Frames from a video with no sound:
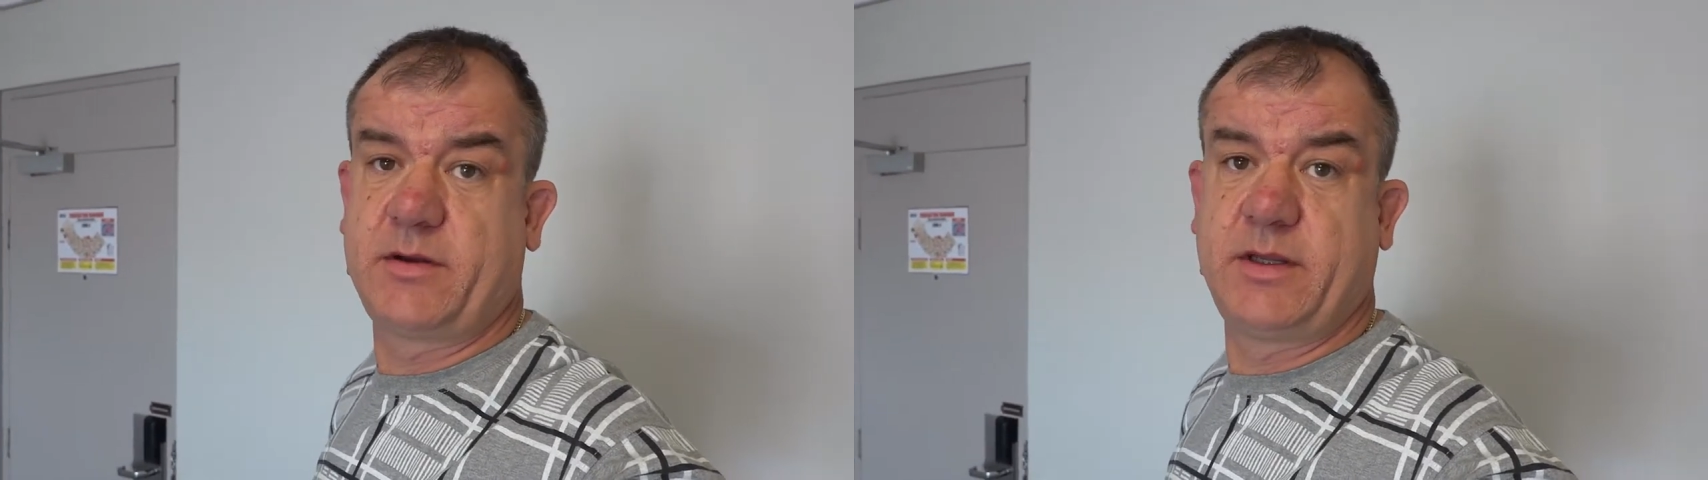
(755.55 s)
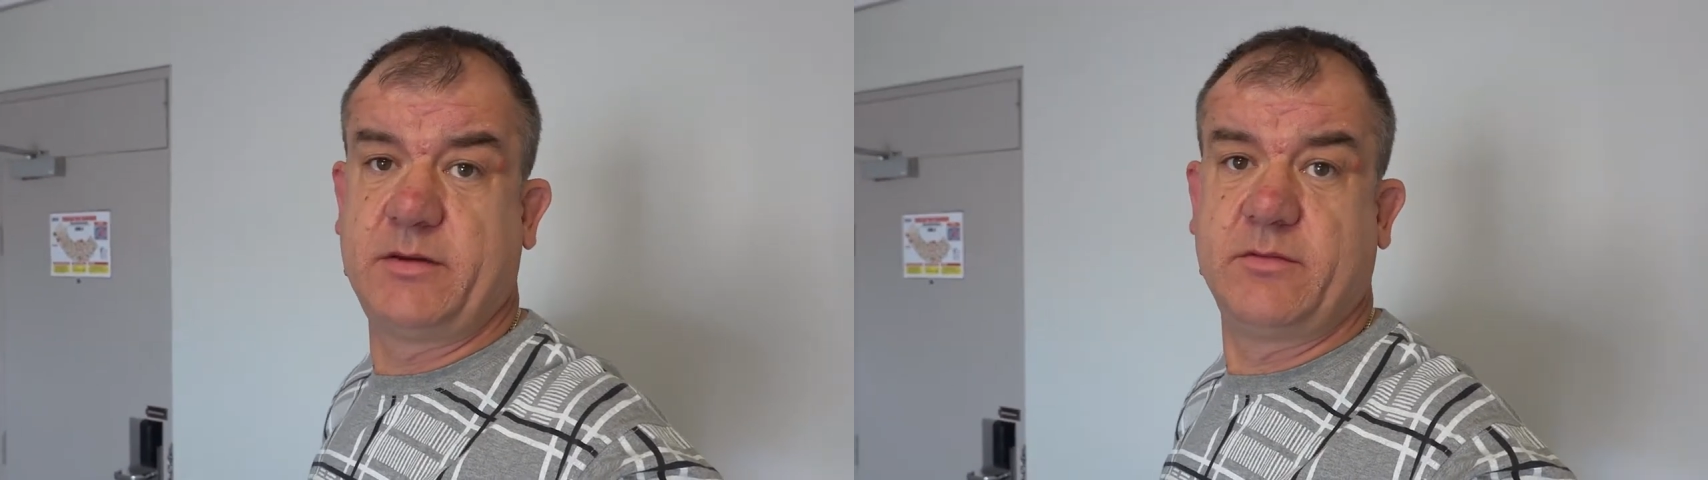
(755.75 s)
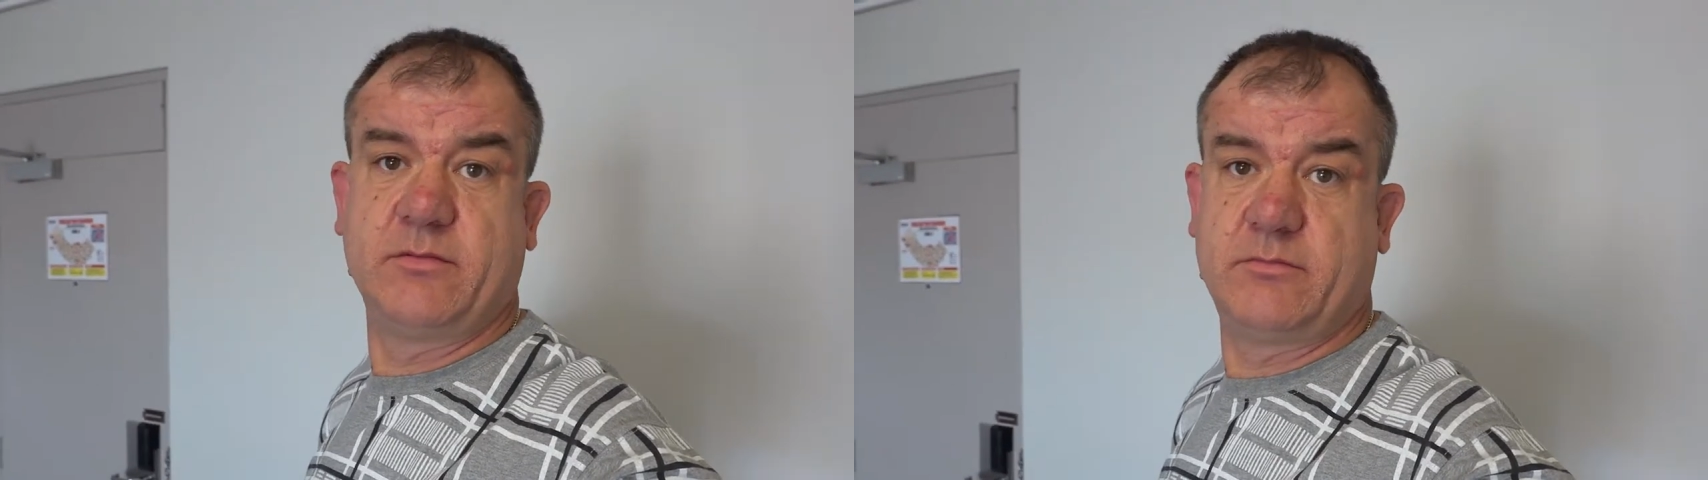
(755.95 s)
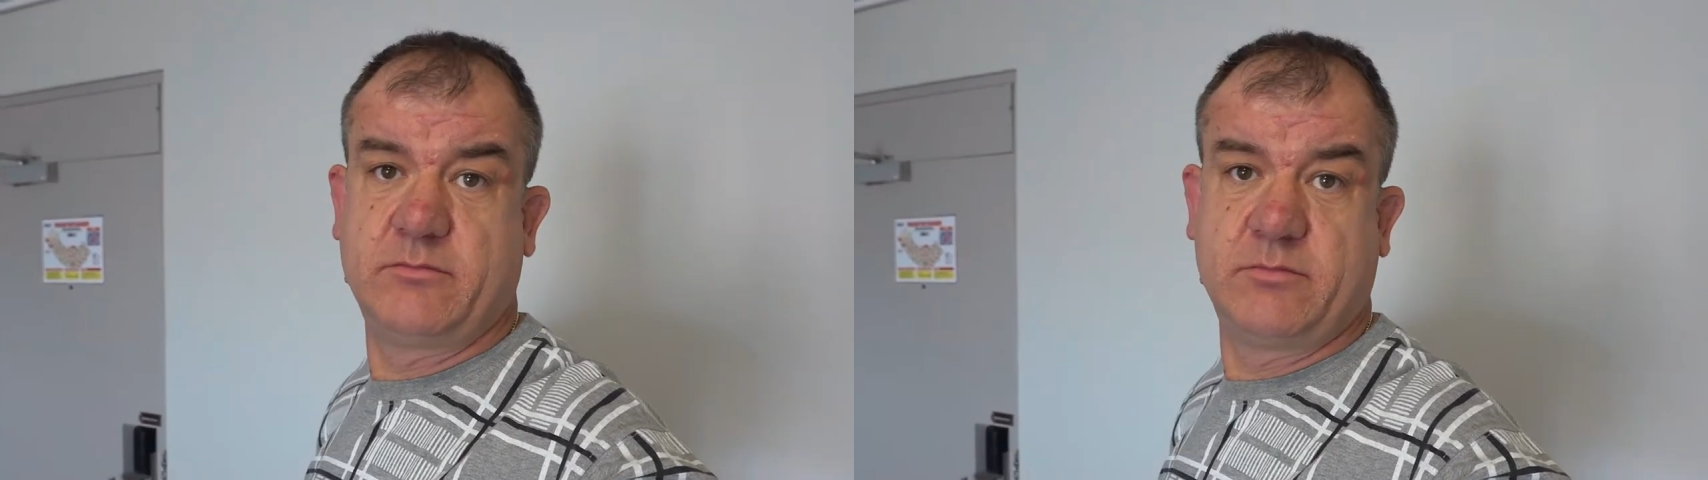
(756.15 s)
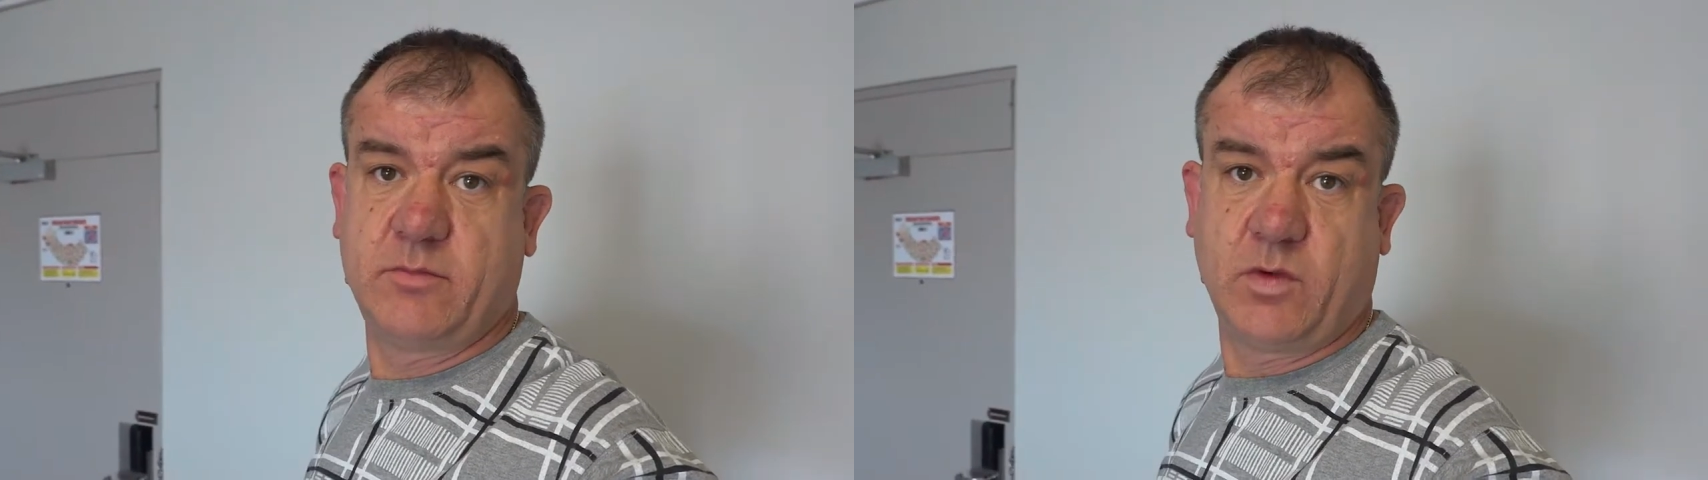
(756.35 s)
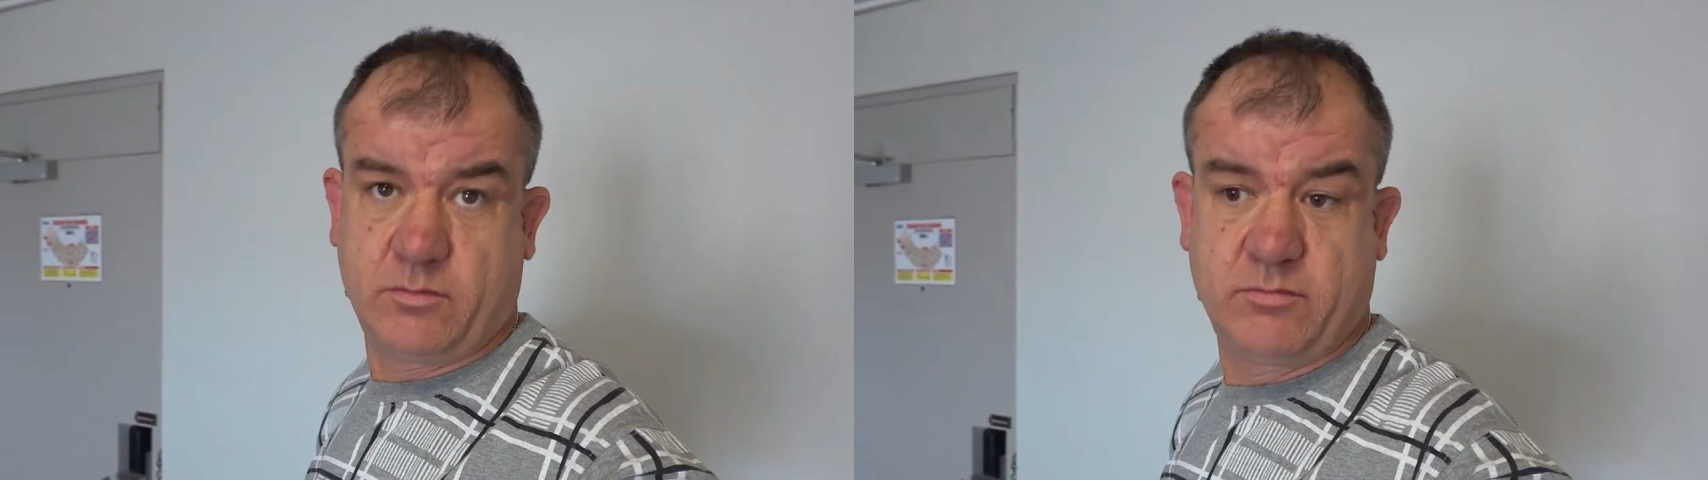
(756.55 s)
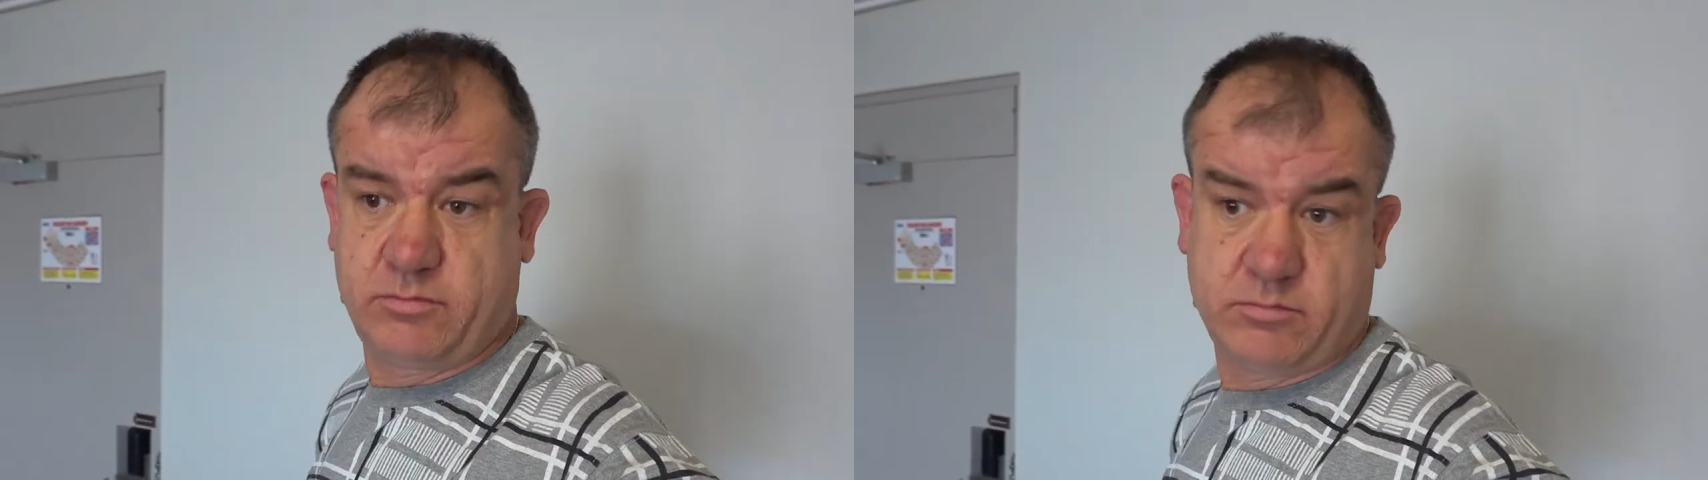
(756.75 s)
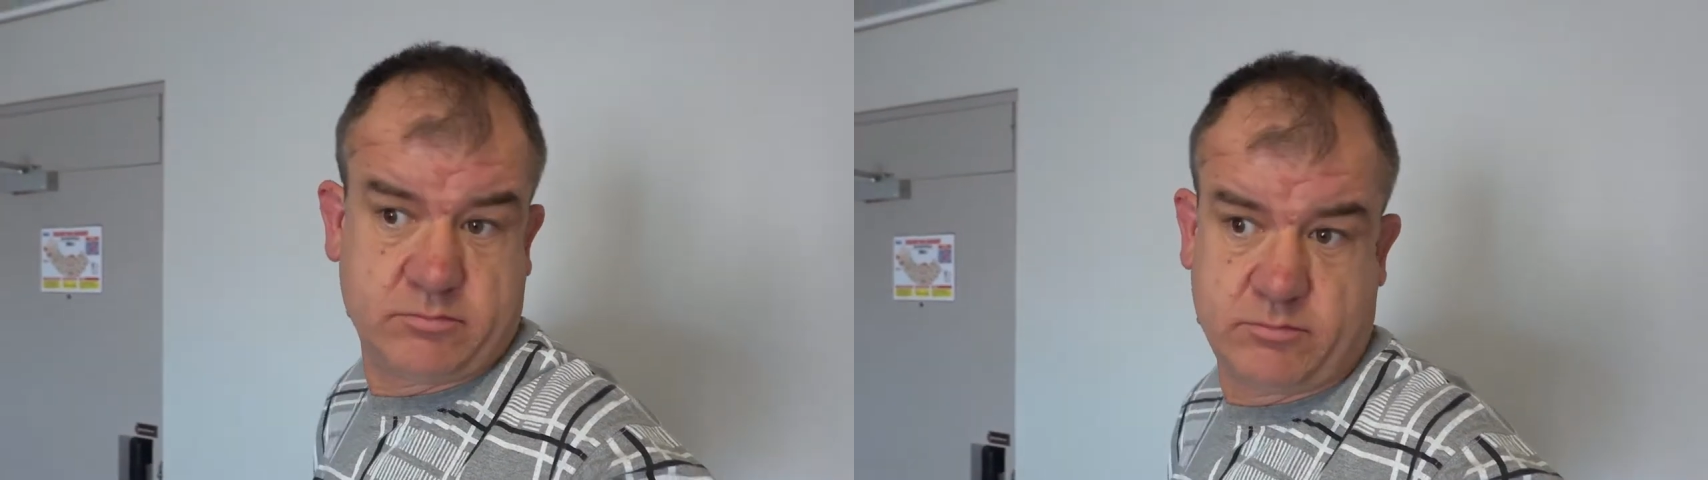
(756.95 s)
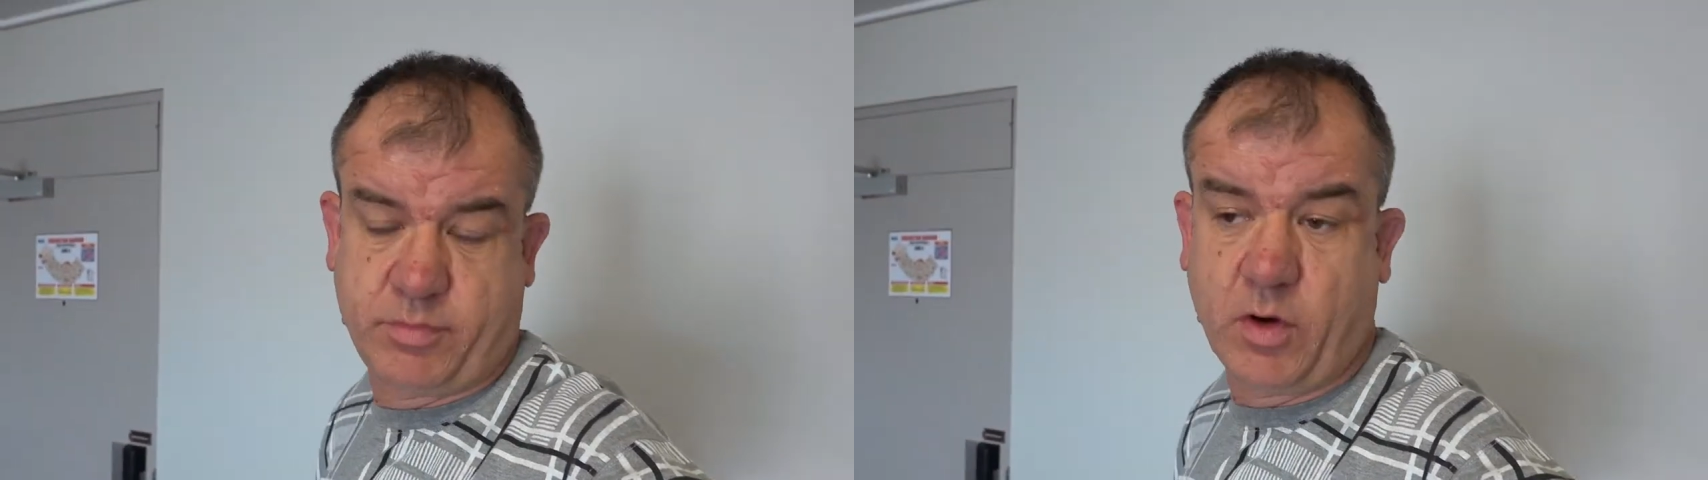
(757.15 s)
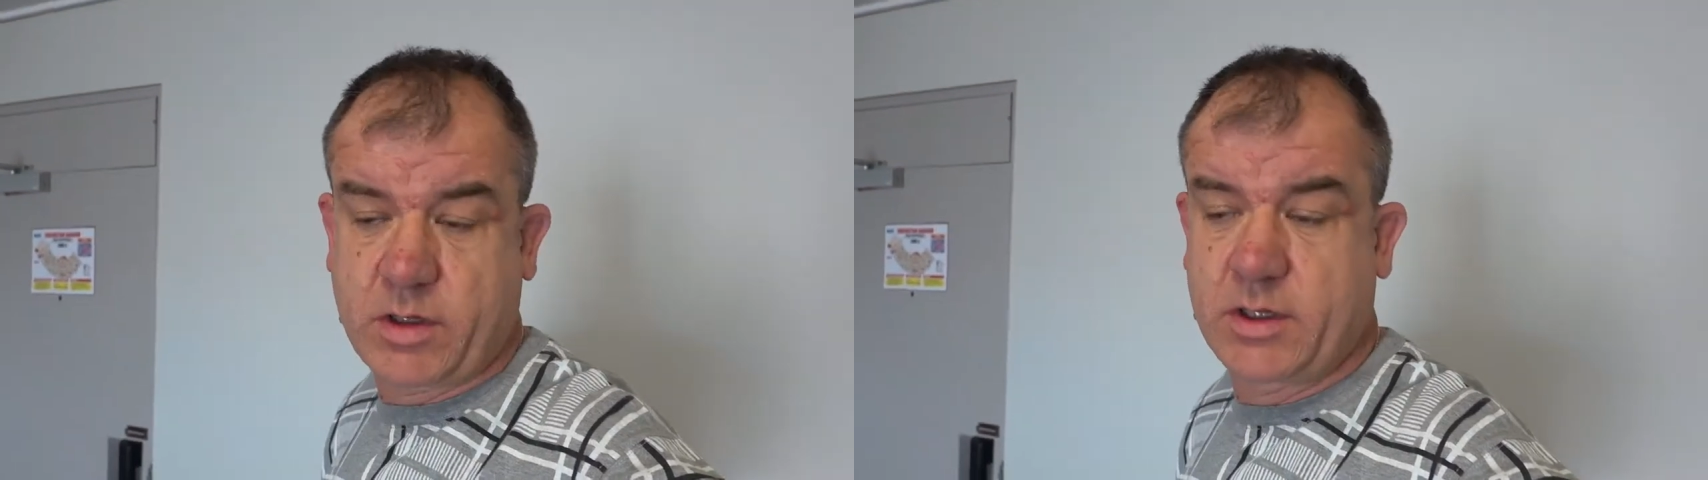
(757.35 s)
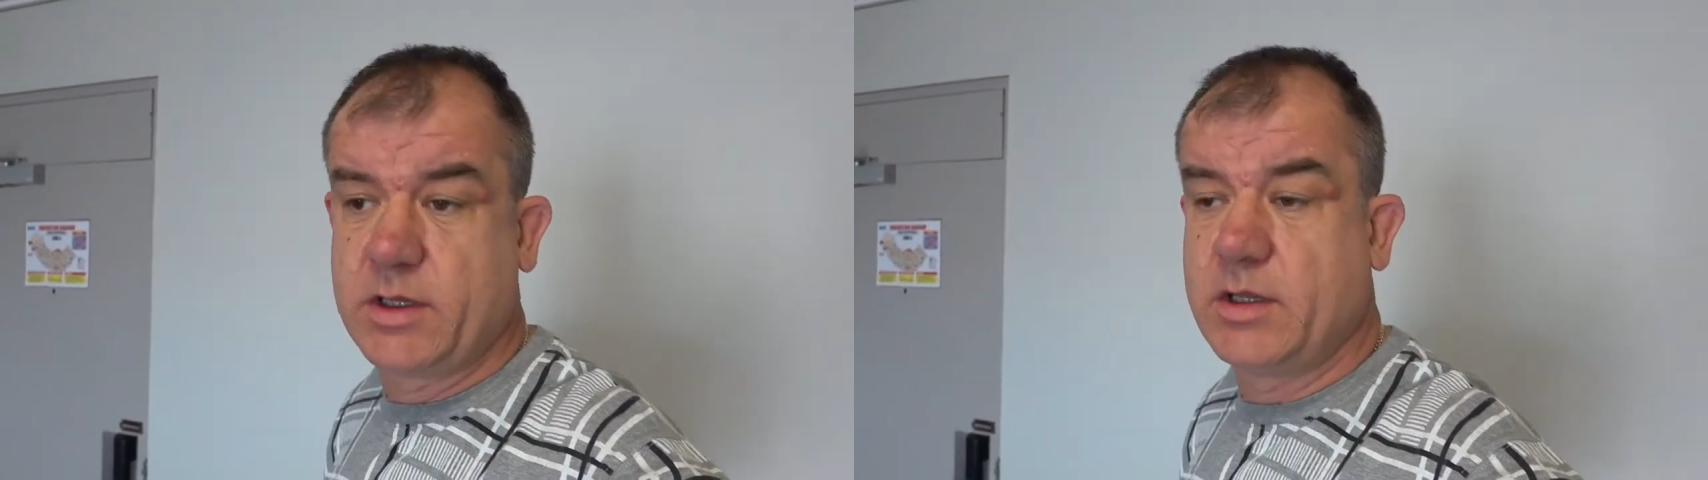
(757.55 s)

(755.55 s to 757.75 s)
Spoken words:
didn't book.